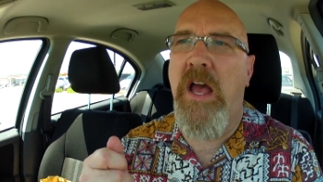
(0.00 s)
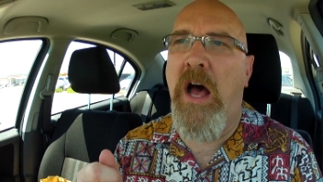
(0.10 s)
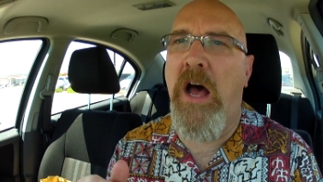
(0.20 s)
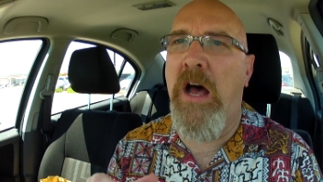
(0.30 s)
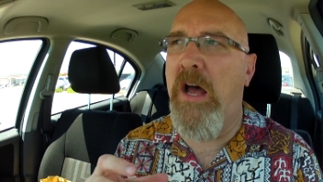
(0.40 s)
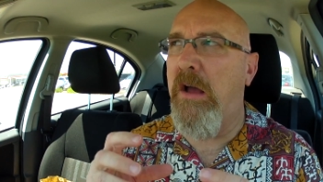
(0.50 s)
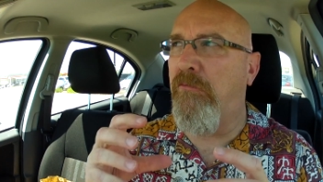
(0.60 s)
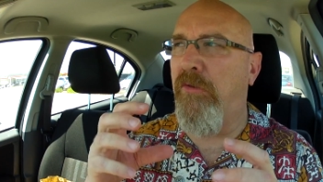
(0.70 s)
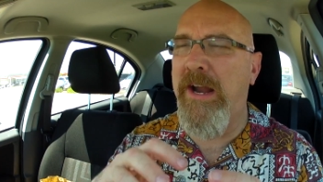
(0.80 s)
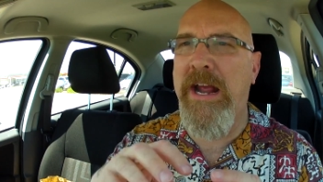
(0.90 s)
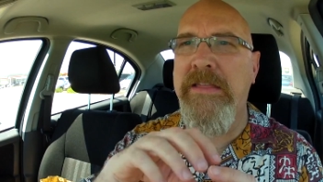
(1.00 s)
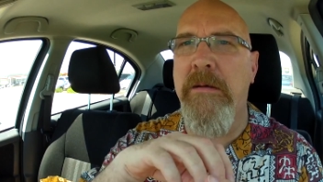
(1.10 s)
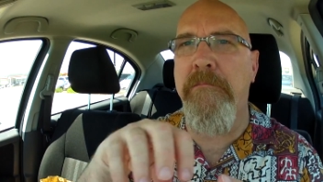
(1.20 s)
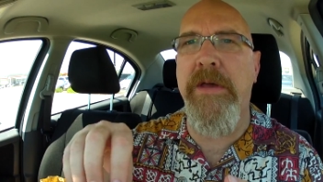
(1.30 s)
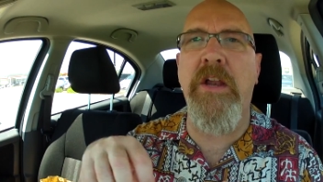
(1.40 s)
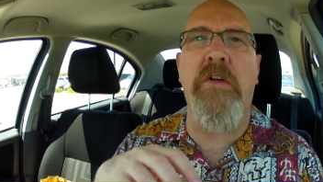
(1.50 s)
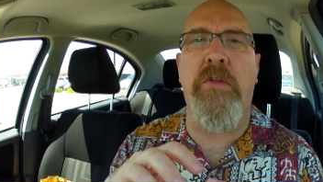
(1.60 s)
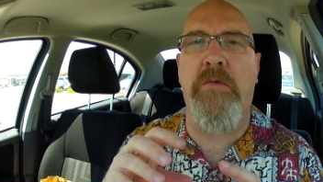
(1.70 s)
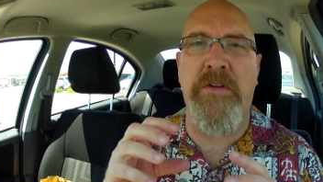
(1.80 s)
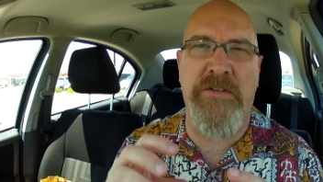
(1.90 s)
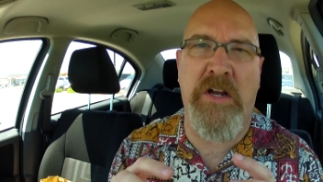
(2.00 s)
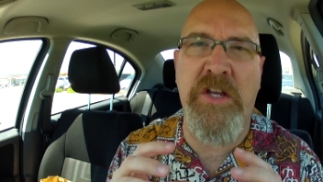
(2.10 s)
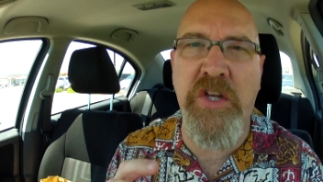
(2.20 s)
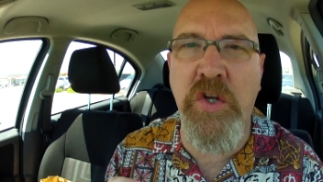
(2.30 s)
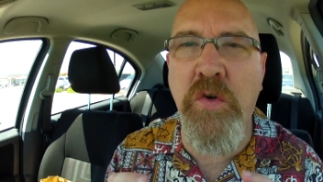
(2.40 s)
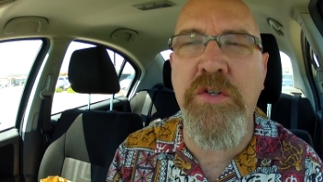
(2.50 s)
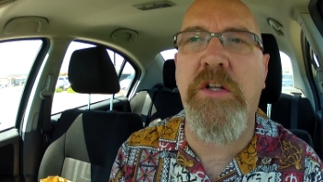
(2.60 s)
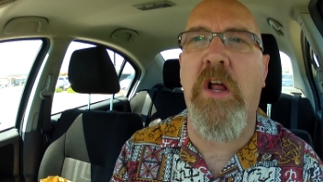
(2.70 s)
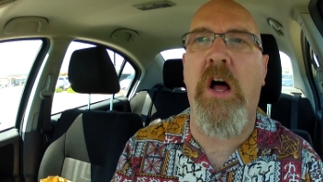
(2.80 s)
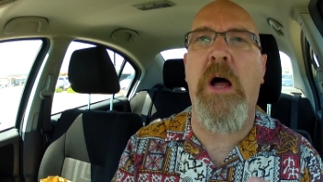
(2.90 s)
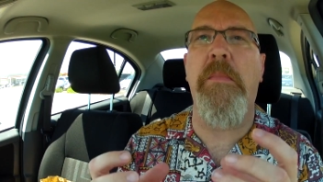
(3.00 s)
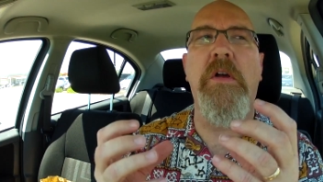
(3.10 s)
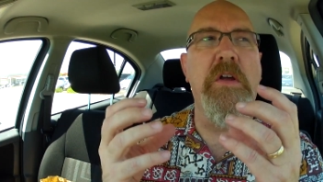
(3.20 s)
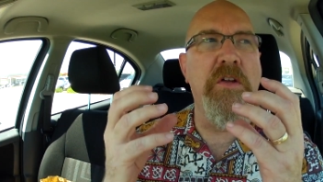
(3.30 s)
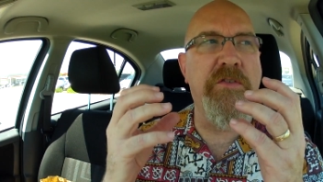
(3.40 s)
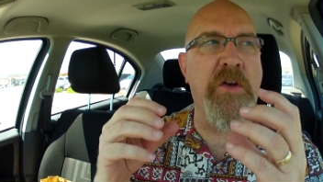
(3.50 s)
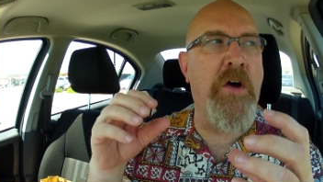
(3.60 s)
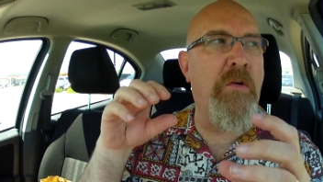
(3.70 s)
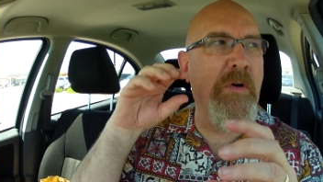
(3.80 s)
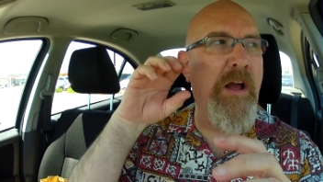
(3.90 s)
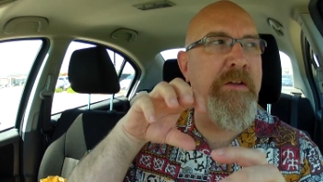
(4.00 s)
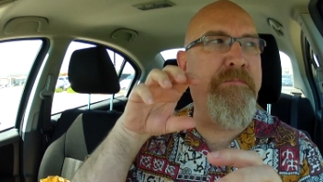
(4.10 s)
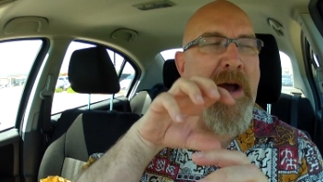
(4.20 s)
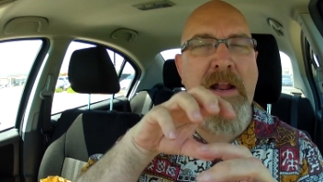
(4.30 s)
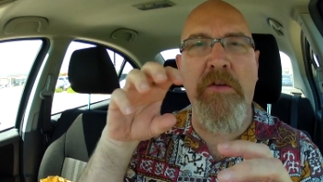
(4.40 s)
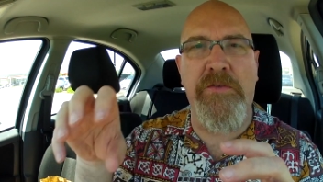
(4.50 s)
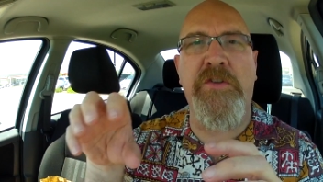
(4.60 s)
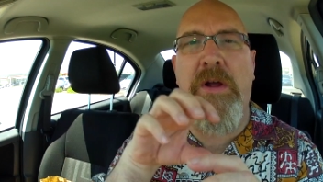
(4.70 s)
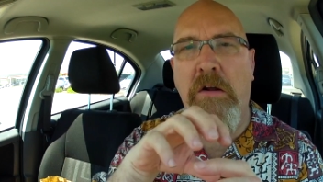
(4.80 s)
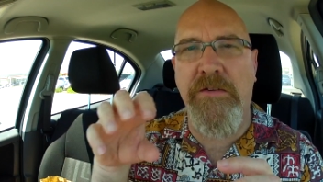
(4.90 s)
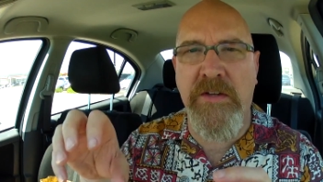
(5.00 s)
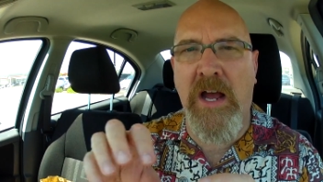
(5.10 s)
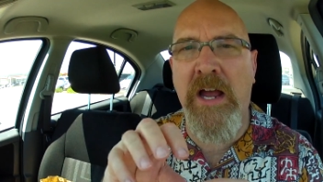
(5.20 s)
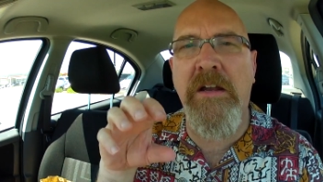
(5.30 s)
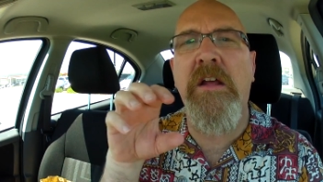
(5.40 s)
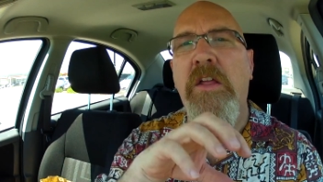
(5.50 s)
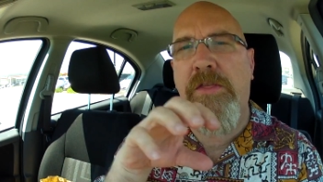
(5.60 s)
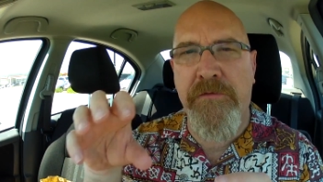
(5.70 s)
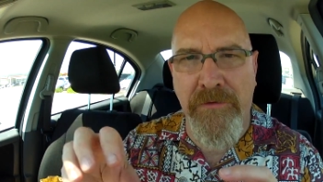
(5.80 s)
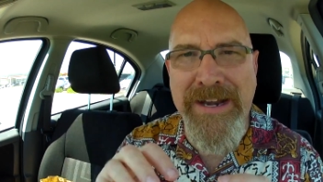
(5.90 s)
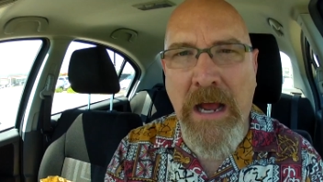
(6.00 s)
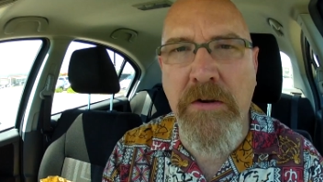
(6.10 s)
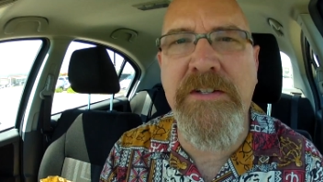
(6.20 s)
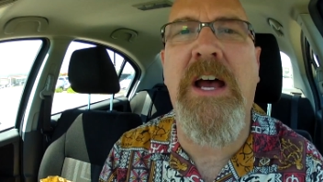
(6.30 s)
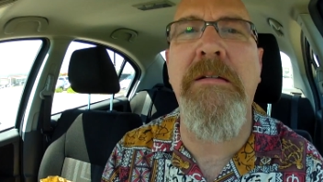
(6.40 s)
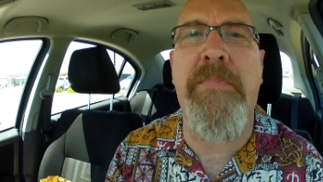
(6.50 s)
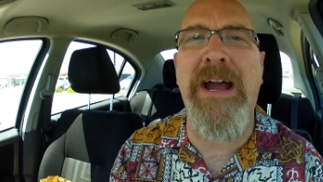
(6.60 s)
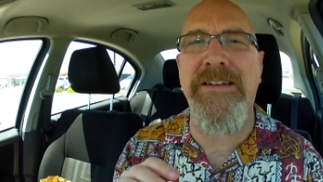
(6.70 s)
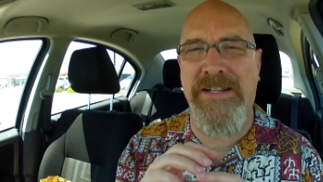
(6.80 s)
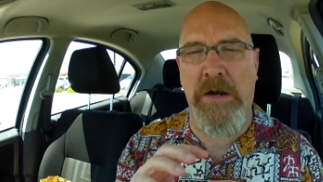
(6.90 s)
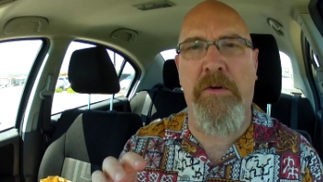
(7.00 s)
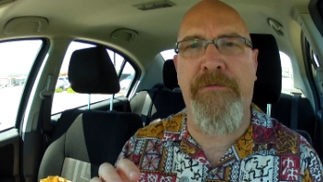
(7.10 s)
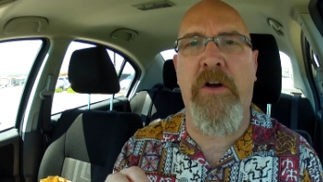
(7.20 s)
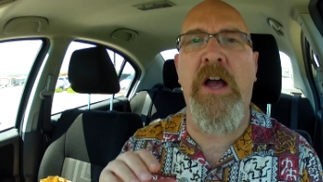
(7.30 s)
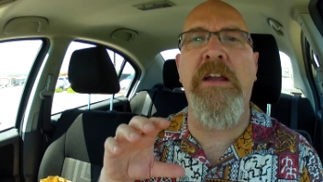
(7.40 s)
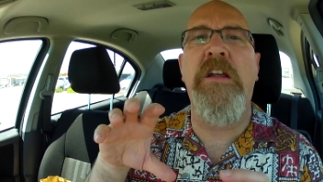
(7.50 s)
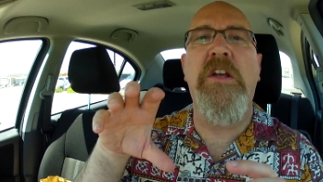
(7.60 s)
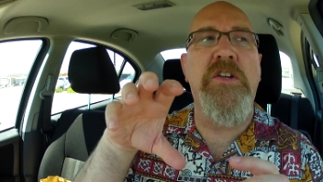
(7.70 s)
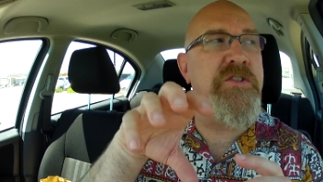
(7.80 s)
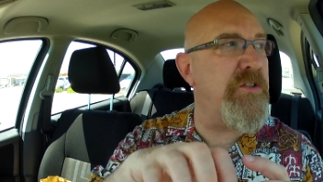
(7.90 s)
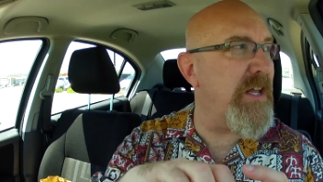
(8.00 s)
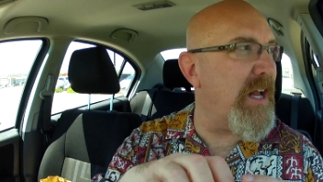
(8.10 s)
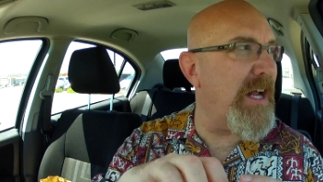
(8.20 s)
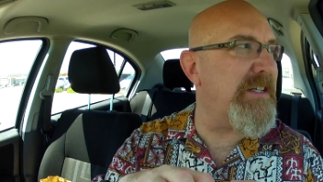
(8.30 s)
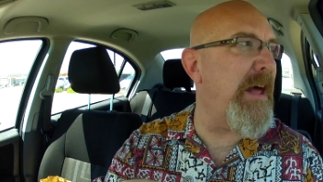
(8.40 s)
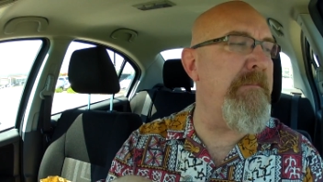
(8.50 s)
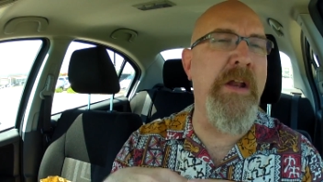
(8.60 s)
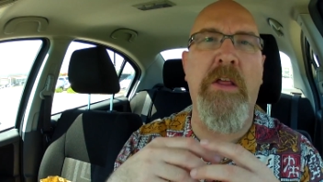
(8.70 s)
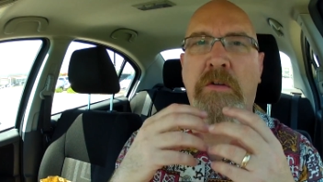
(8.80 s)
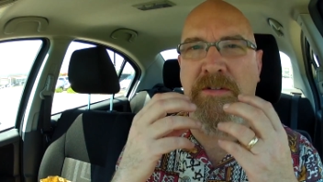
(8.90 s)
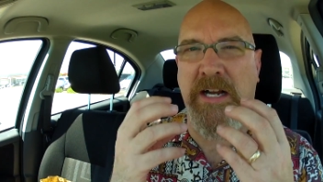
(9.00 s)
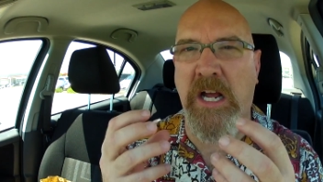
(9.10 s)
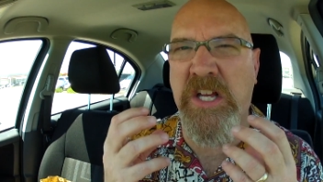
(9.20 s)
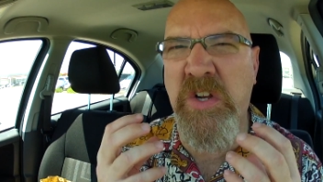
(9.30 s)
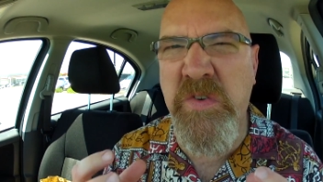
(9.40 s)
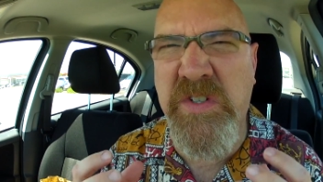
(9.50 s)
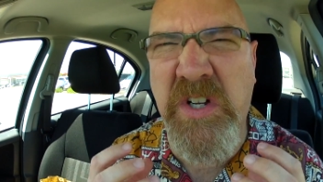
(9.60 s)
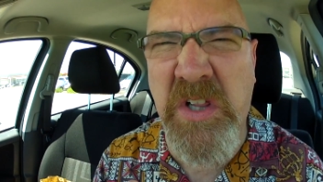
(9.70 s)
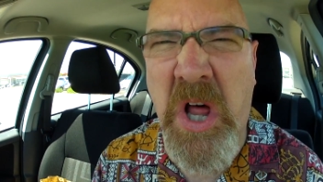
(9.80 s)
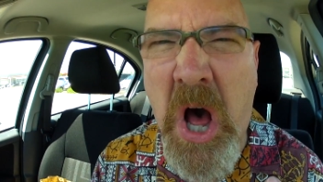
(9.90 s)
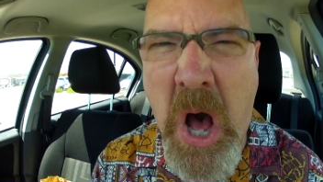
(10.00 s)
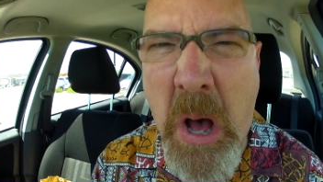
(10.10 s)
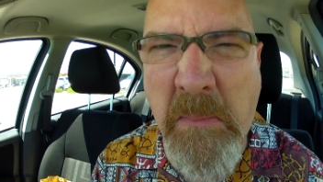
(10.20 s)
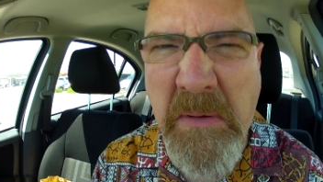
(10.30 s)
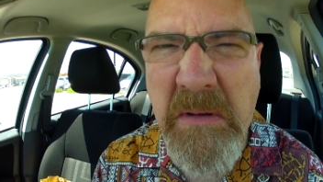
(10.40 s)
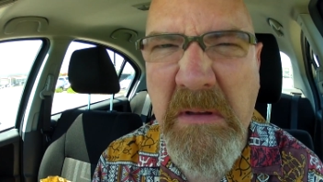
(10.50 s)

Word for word: Right in the middle, there was a huge glob. So when I was biting those three outside bites, they were fine. As soon as I got to that middle, there was like a huge glob.